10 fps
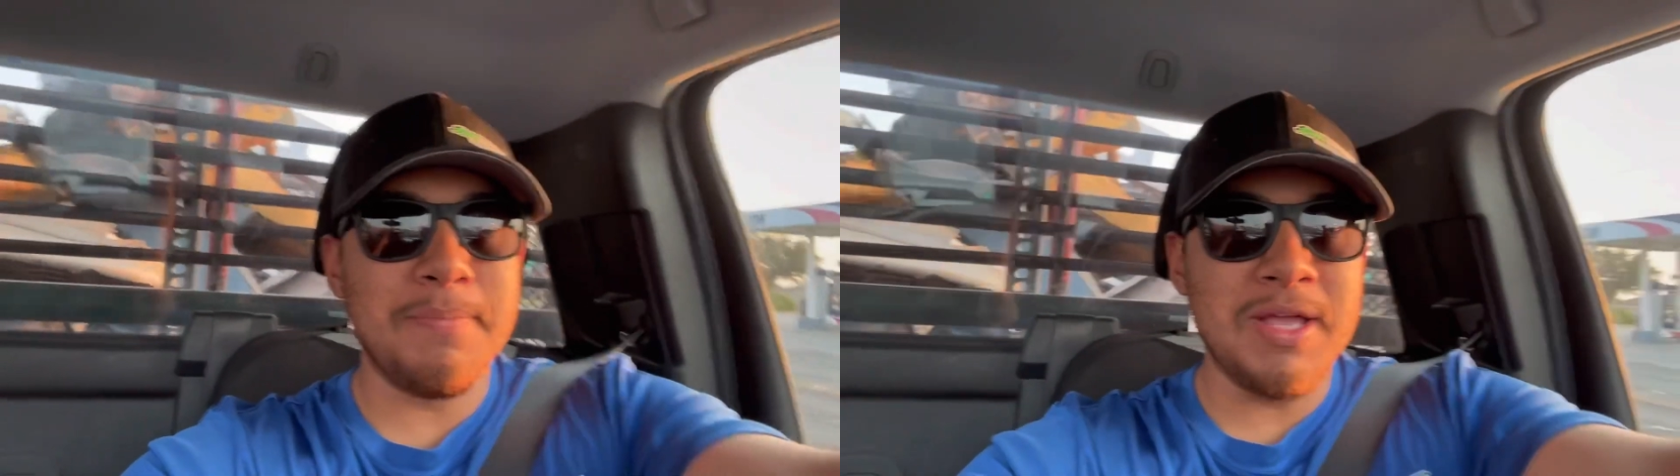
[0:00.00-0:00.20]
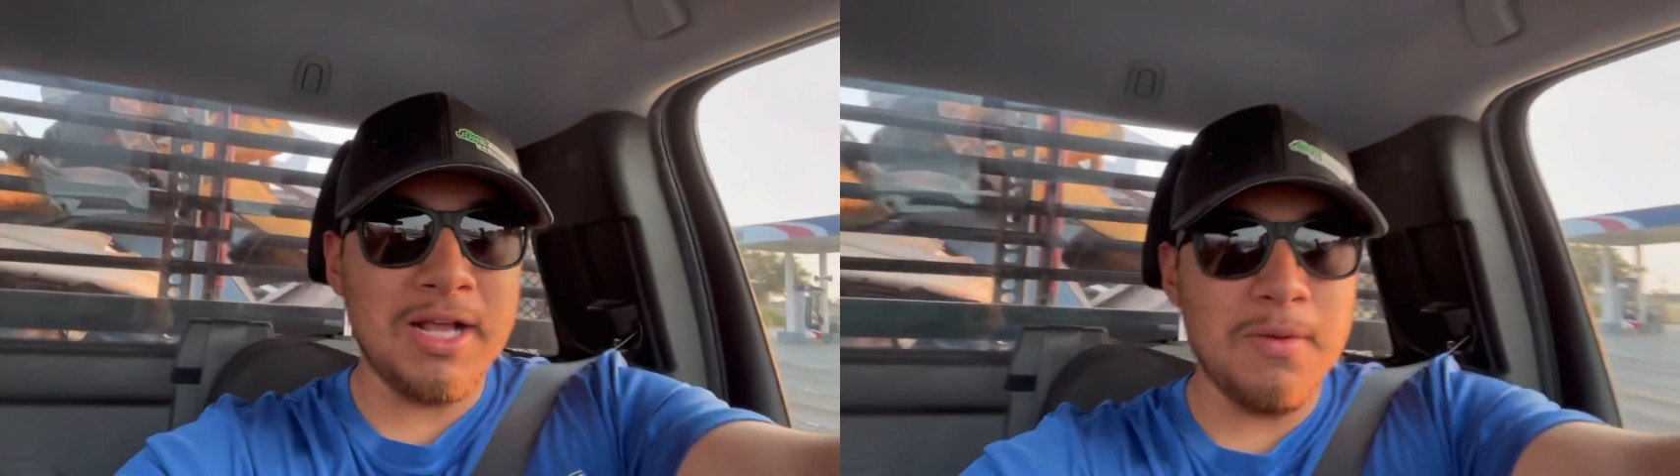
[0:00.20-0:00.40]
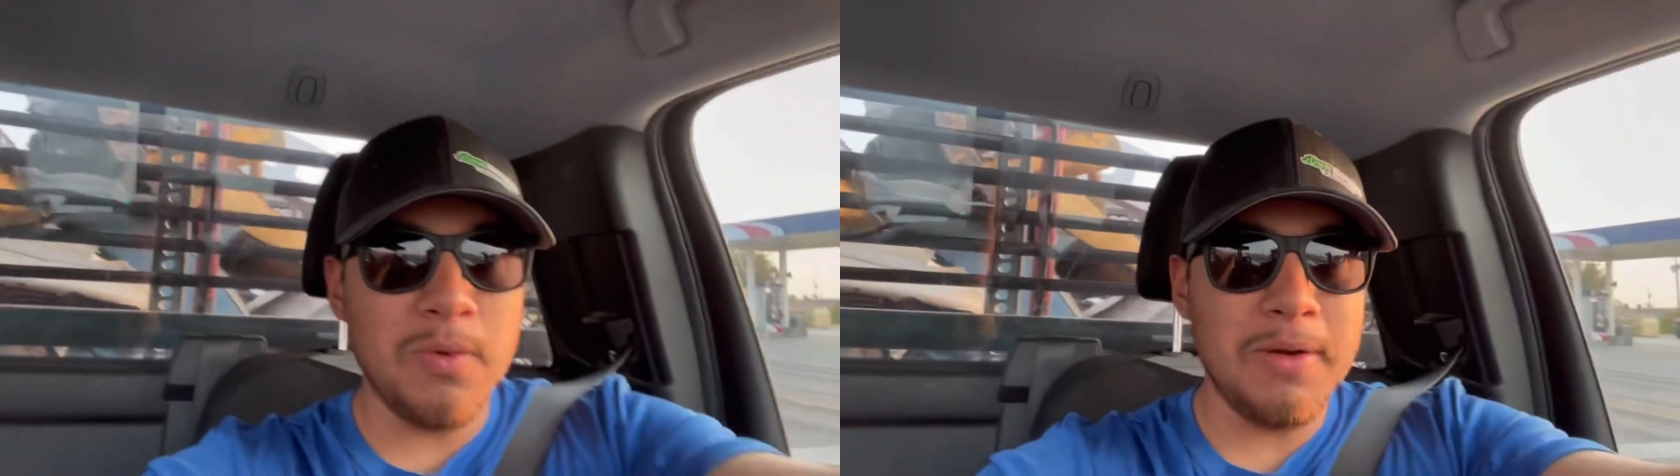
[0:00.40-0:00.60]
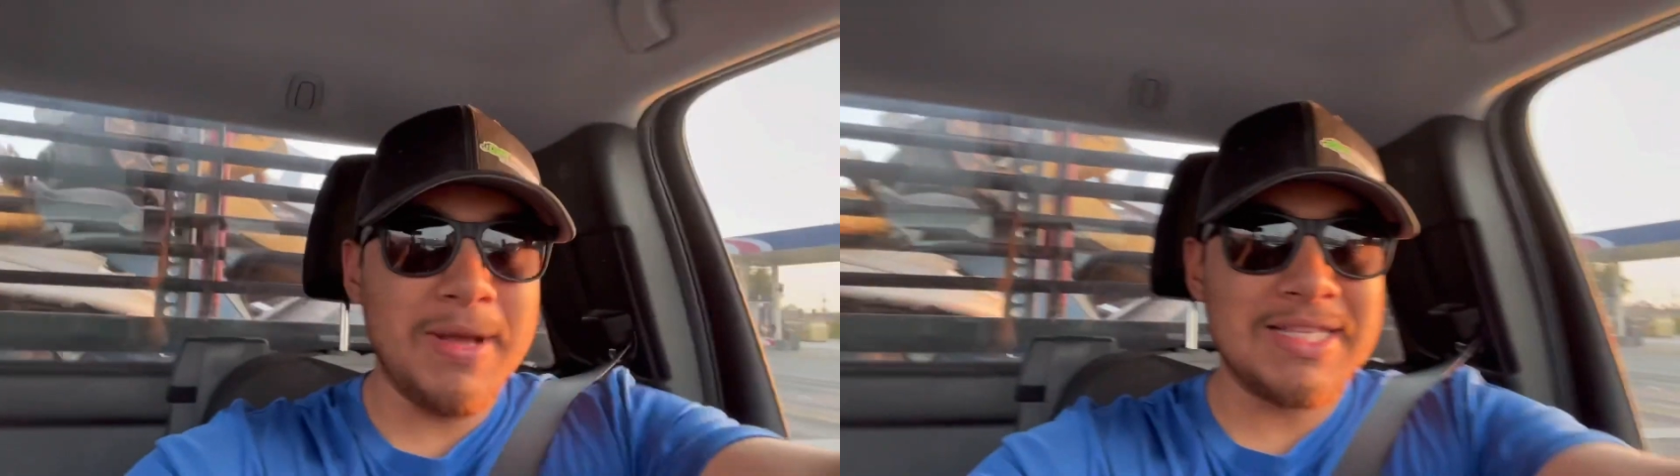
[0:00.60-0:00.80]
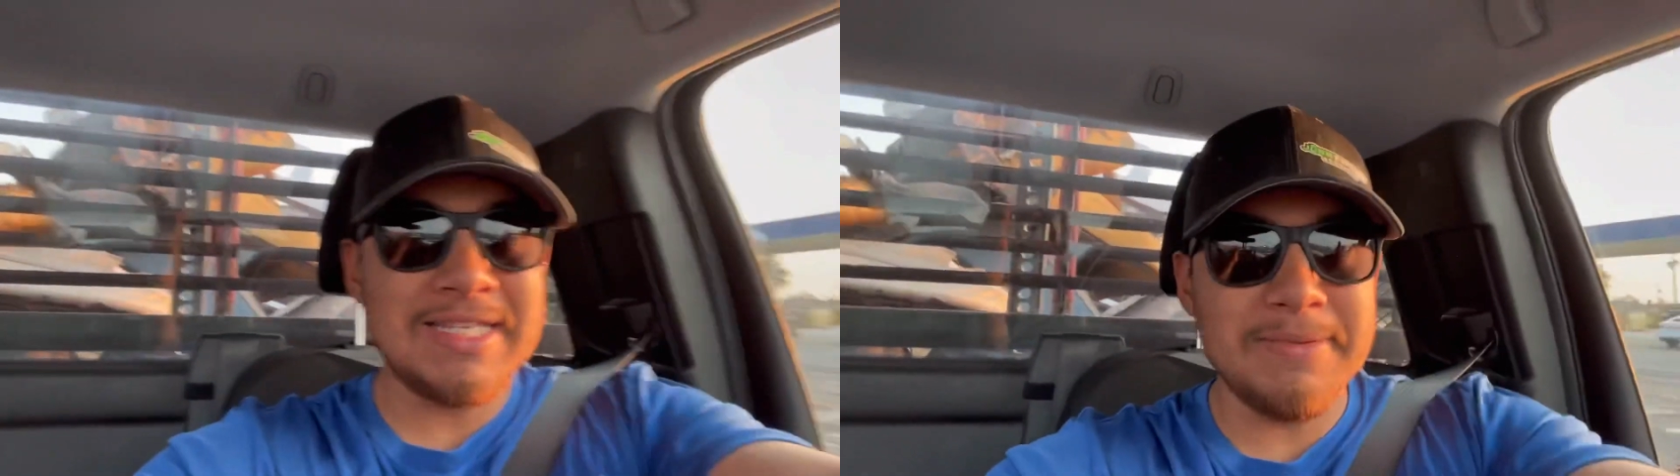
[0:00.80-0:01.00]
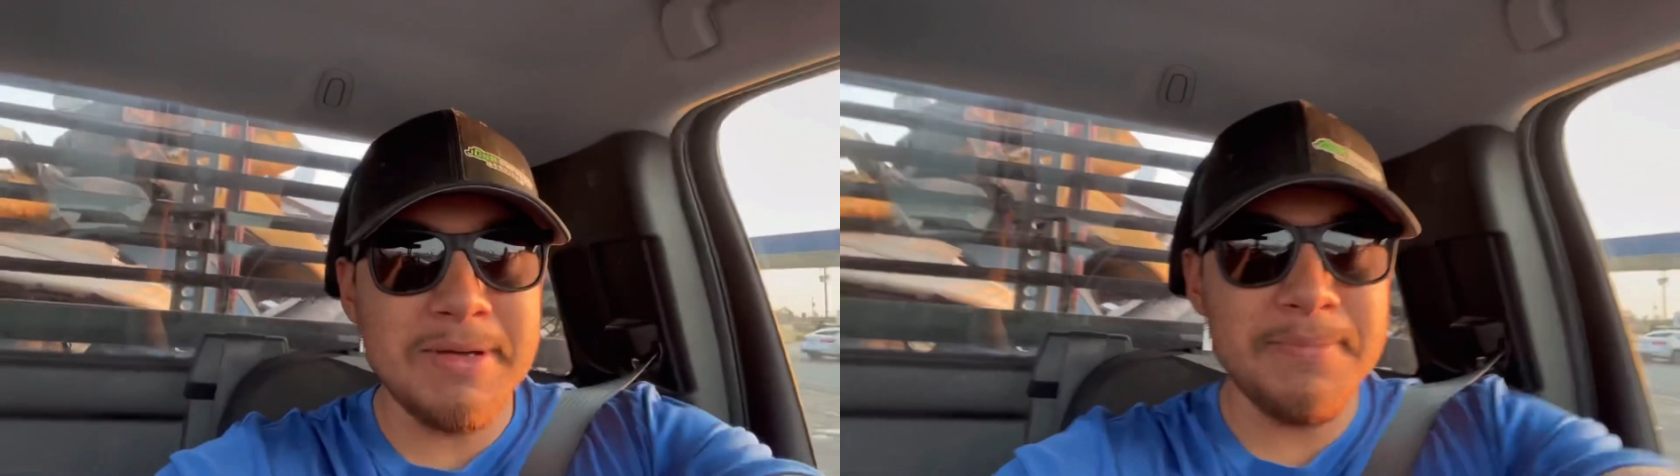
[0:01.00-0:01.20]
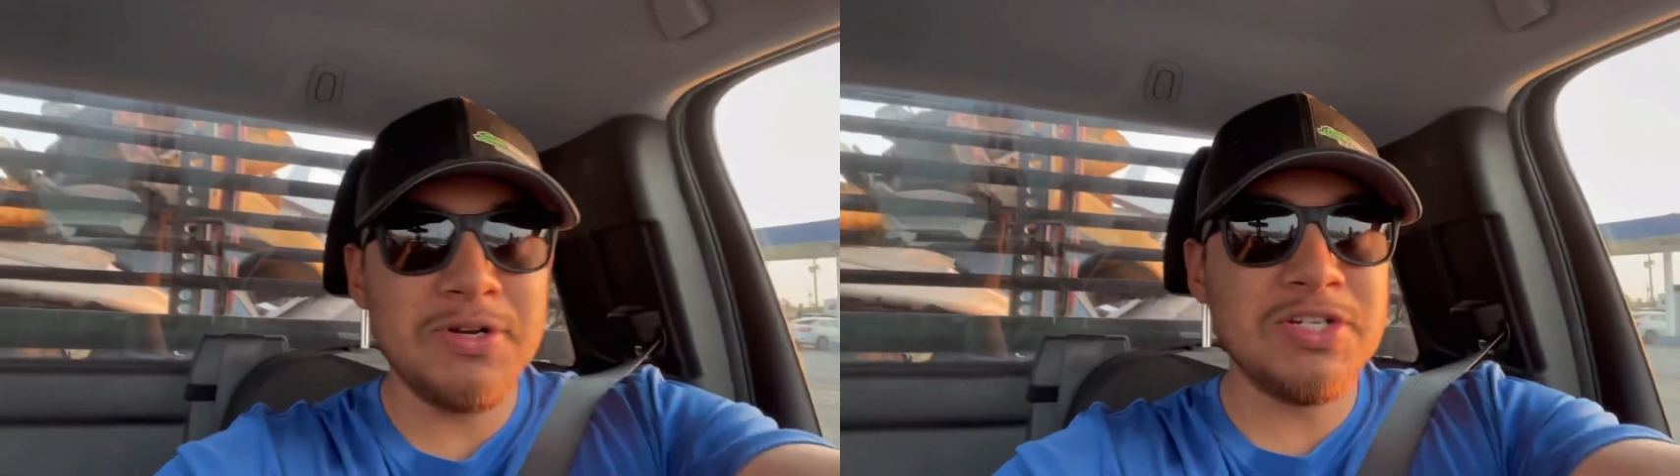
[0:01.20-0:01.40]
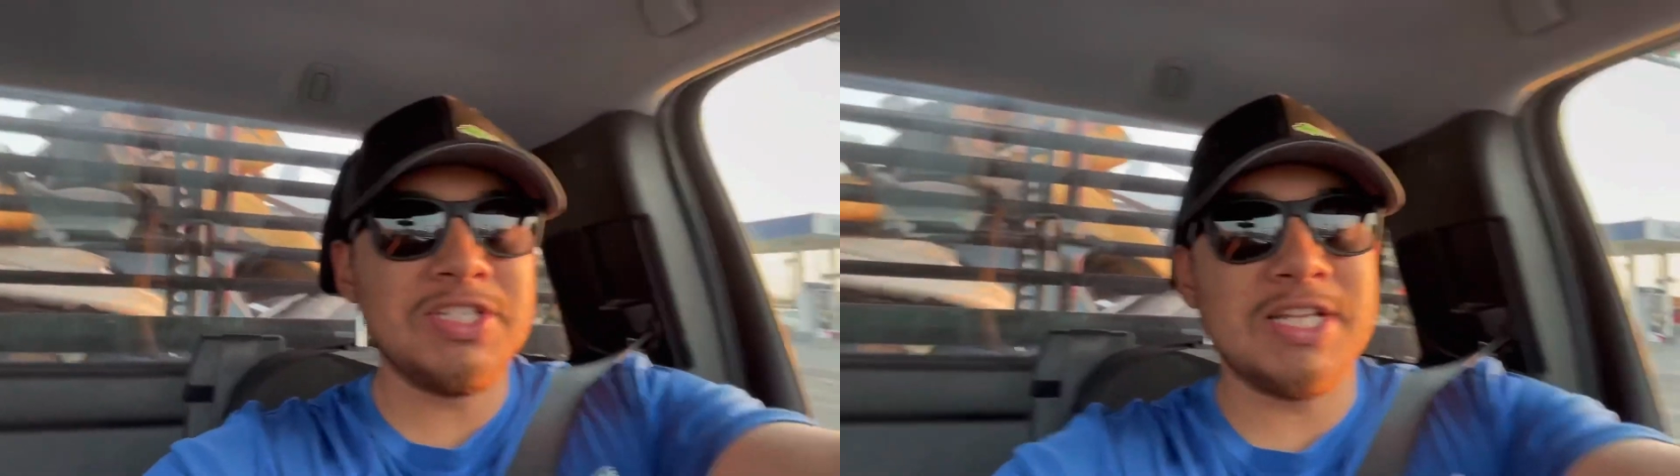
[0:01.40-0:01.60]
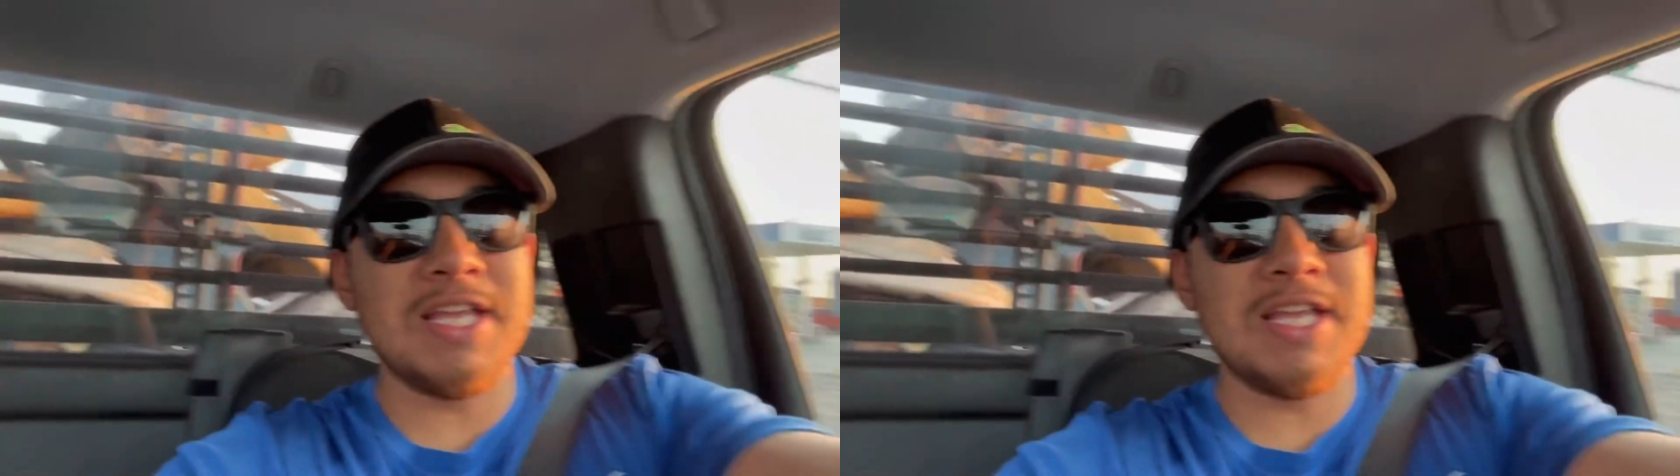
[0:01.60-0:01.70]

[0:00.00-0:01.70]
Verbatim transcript: pick up one of my team members